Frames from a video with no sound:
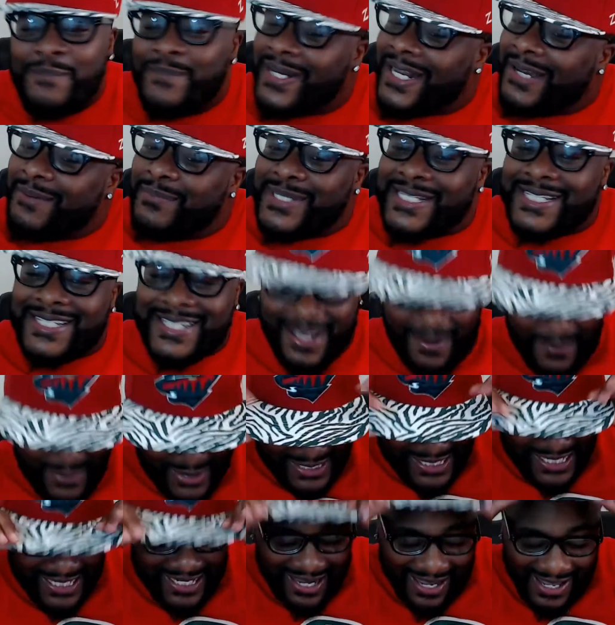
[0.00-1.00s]
gonna
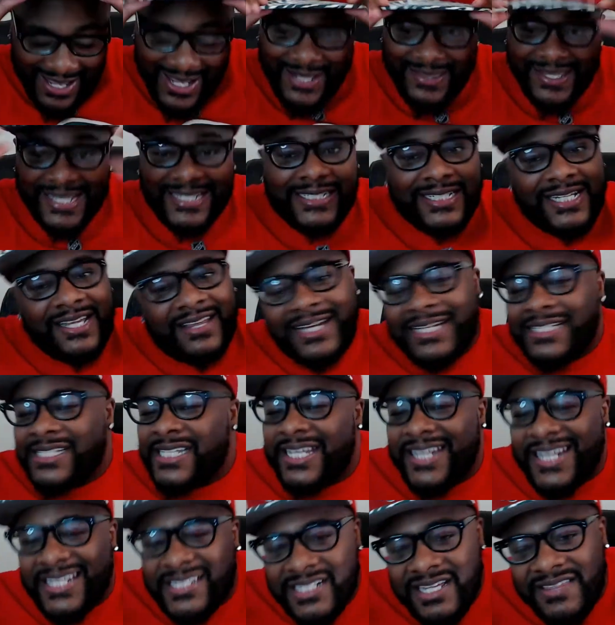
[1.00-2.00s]
leave that. That's, like I said,
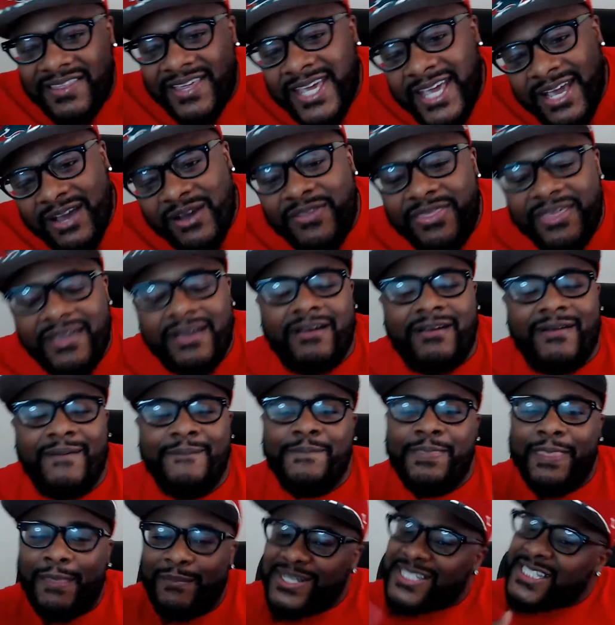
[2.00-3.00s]
that's neither here or there. Let
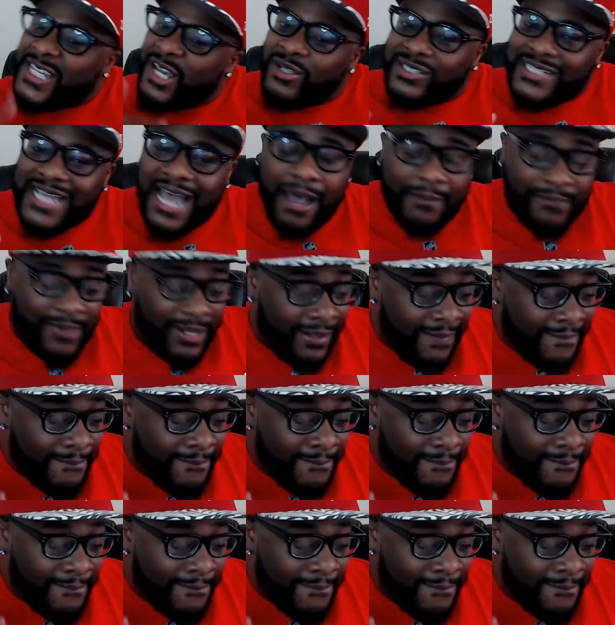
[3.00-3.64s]
me stay on topic.